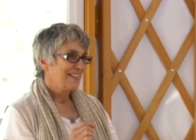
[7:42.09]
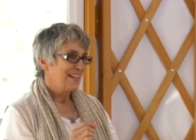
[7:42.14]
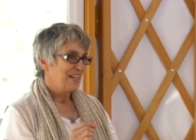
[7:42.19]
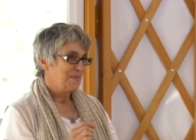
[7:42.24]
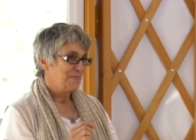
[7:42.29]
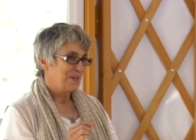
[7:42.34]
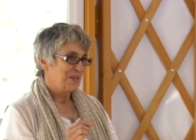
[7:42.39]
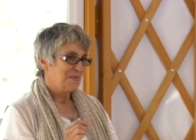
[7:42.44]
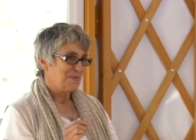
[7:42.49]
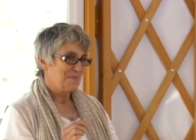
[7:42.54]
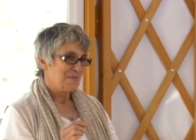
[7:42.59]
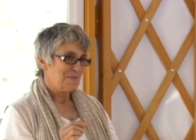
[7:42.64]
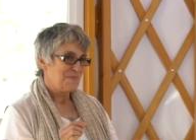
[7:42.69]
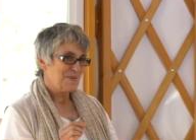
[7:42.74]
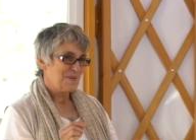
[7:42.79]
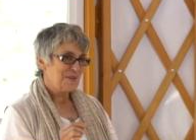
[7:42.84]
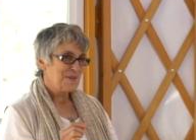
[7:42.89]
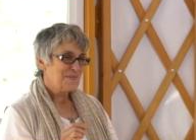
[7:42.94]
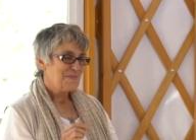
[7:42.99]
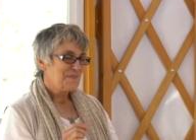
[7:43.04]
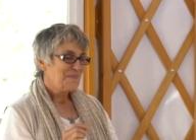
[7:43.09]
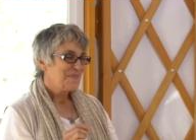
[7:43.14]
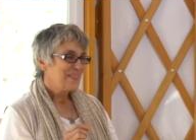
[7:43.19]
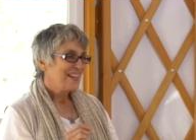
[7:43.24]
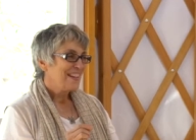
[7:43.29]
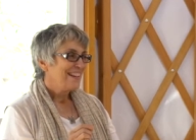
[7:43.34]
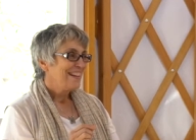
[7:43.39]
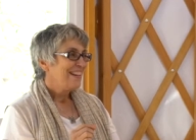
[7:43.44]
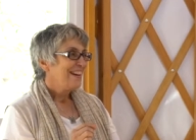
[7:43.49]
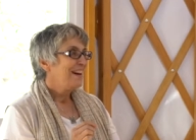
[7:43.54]
Anybody remember?
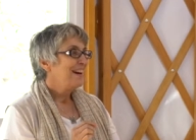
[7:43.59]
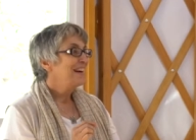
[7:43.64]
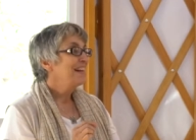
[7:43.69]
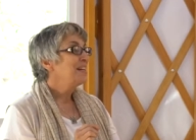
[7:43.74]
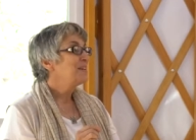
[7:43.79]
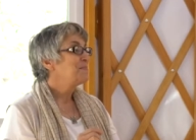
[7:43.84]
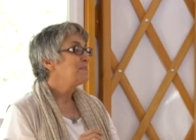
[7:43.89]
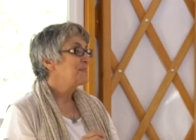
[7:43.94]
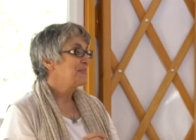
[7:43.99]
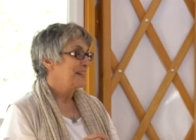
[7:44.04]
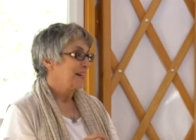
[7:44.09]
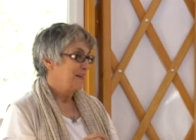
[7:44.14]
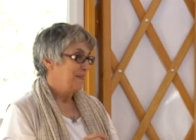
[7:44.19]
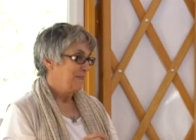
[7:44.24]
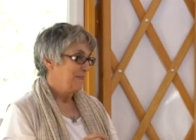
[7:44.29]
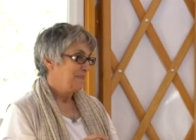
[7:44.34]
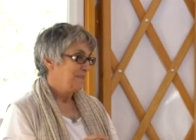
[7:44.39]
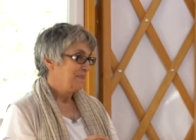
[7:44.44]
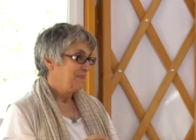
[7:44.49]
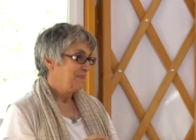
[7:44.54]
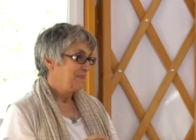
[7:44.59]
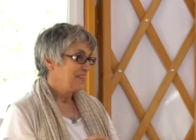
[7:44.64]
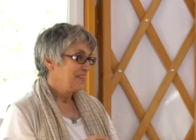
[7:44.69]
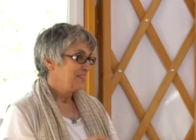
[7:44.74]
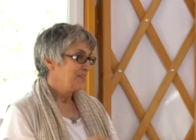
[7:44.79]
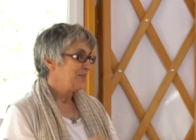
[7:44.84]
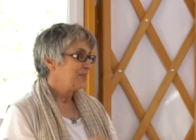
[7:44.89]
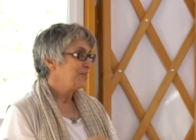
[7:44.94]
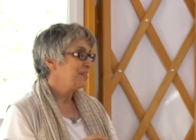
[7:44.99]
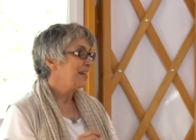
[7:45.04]
Ahimsa.
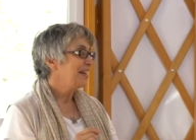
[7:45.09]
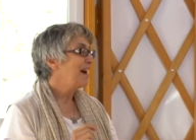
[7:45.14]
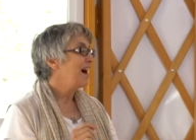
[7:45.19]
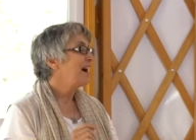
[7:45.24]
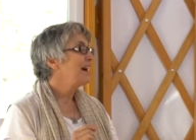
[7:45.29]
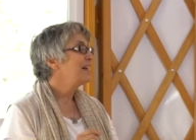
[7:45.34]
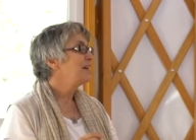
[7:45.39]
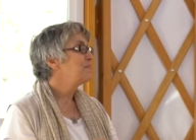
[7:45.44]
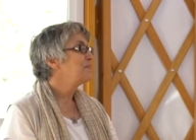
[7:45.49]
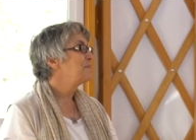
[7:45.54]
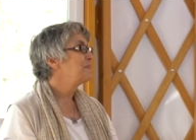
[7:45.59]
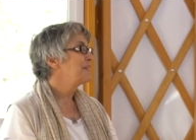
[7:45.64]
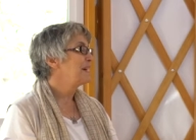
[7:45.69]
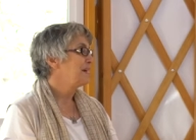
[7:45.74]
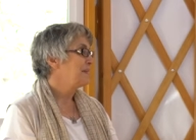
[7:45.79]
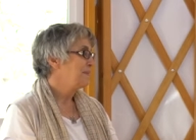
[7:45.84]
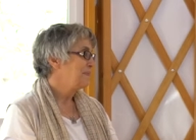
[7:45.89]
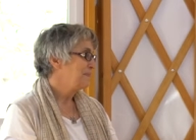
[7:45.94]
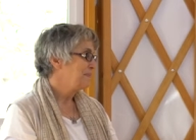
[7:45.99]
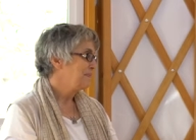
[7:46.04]
So say Ahimsa.